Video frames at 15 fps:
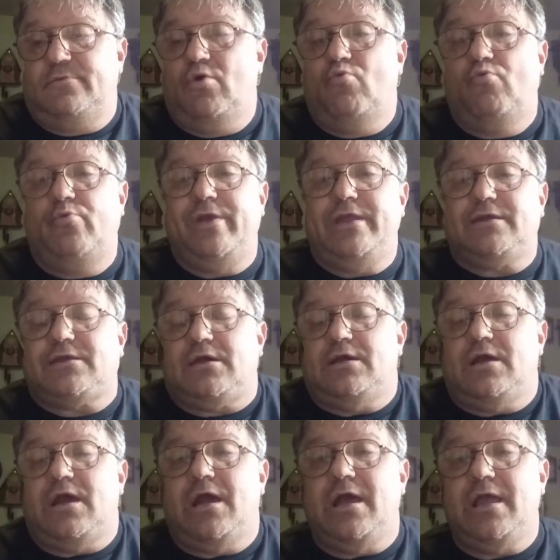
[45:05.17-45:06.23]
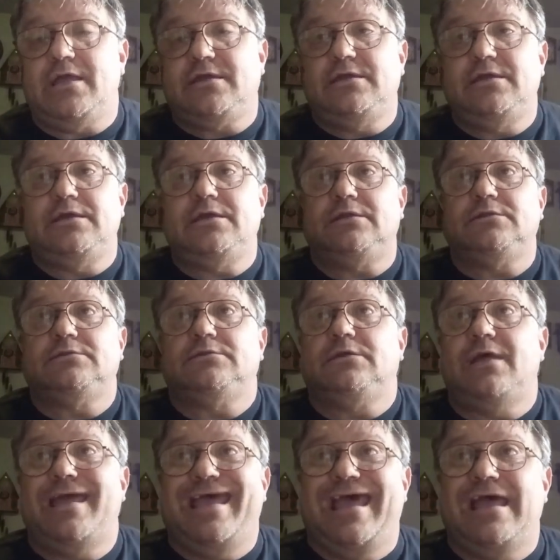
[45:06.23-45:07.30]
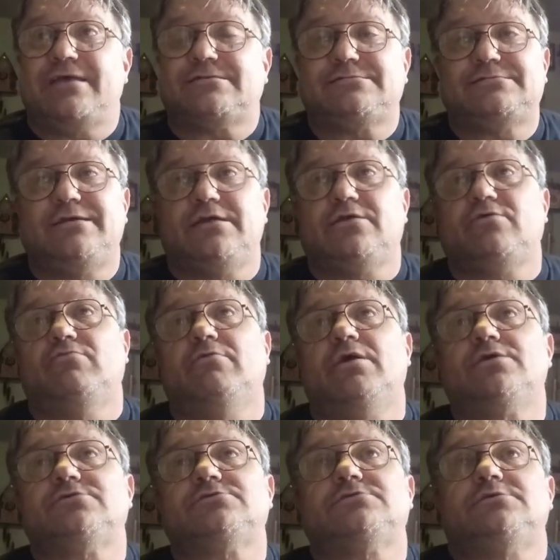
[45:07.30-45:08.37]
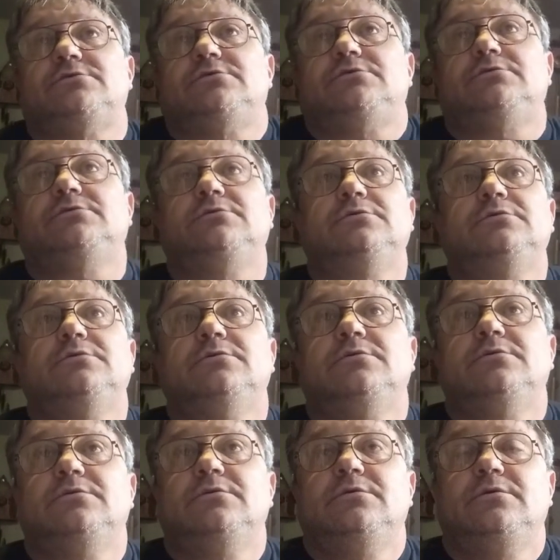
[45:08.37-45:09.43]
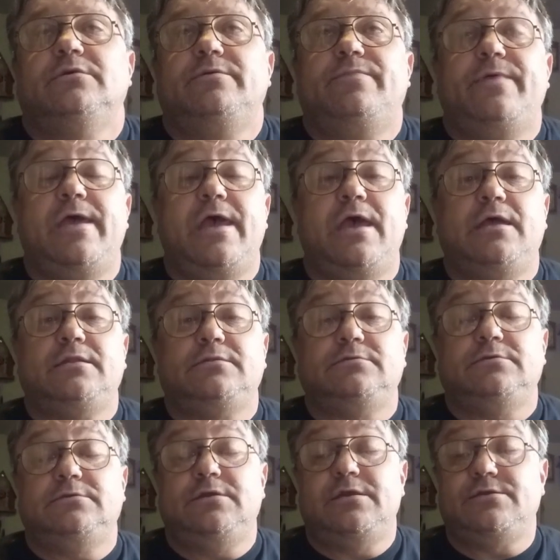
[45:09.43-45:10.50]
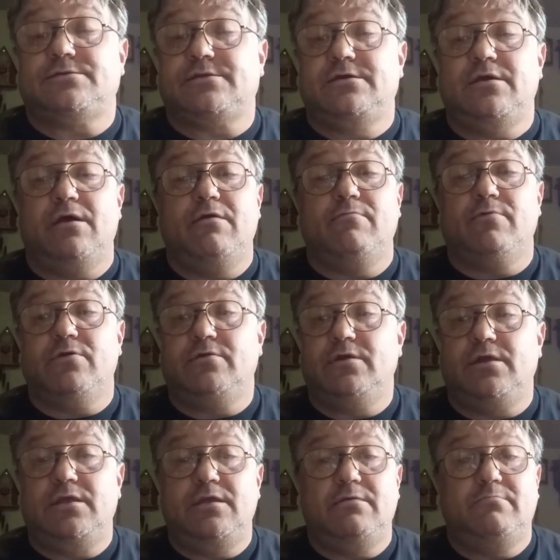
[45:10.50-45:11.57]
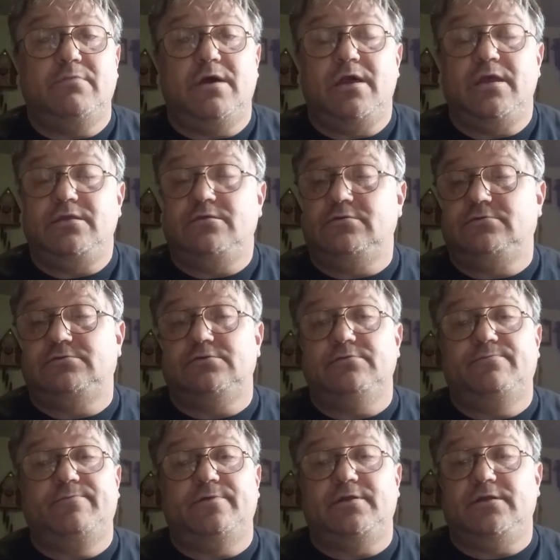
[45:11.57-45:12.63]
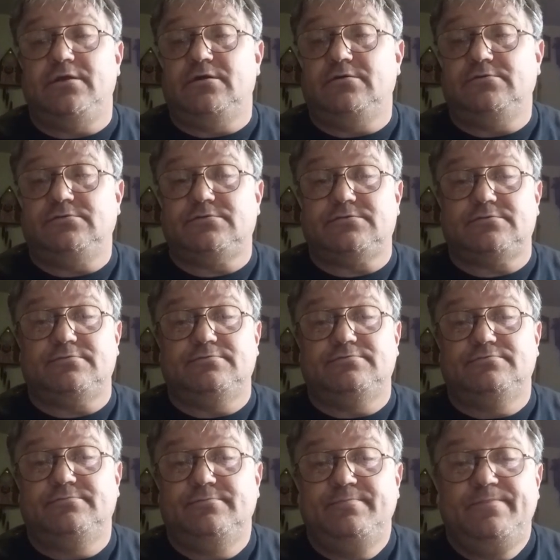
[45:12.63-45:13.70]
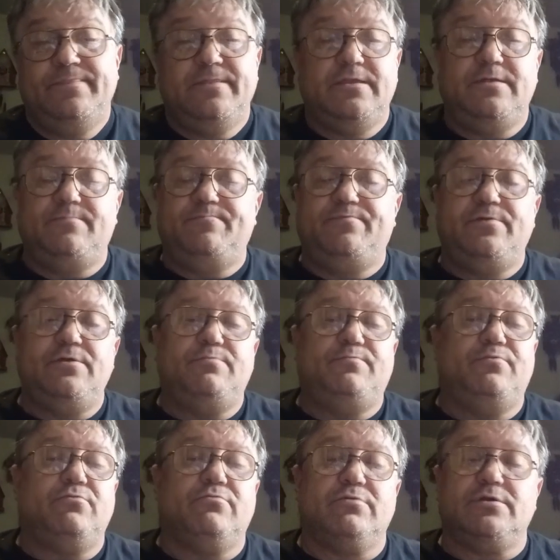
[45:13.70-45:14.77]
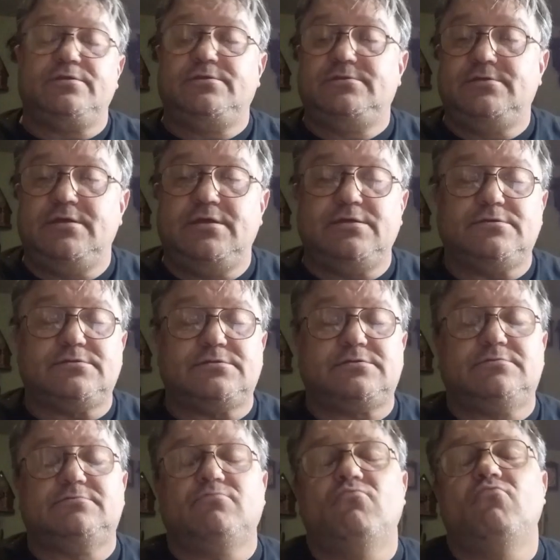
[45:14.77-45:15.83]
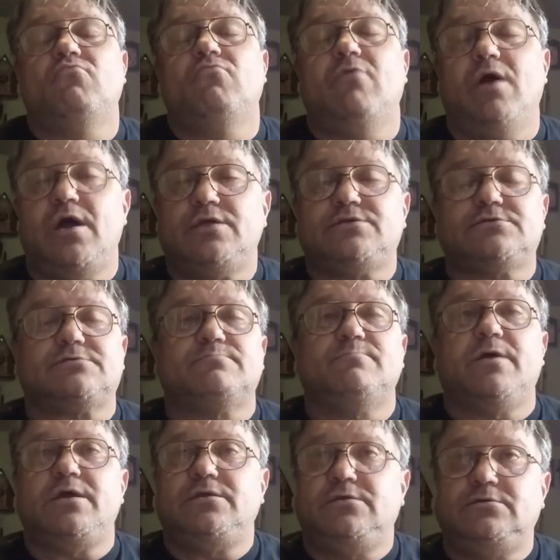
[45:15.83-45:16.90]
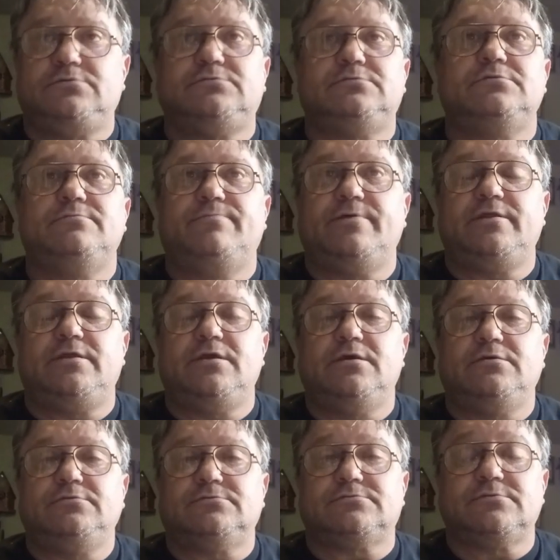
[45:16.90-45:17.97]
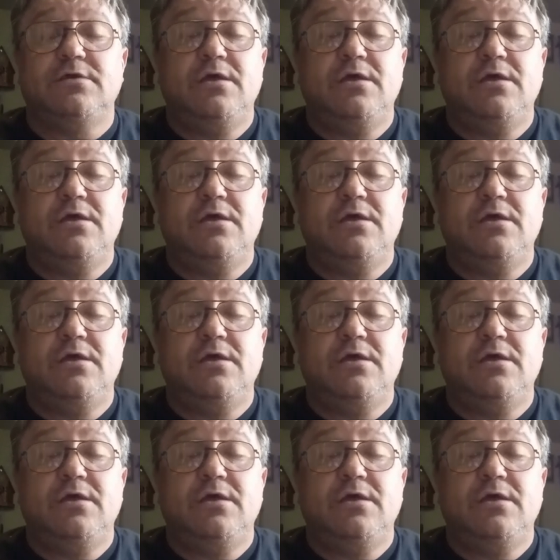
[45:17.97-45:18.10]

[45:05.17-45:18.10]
a week I get asked a question that is covered in my YouTube videos. If people were just to watch my YouTube videos,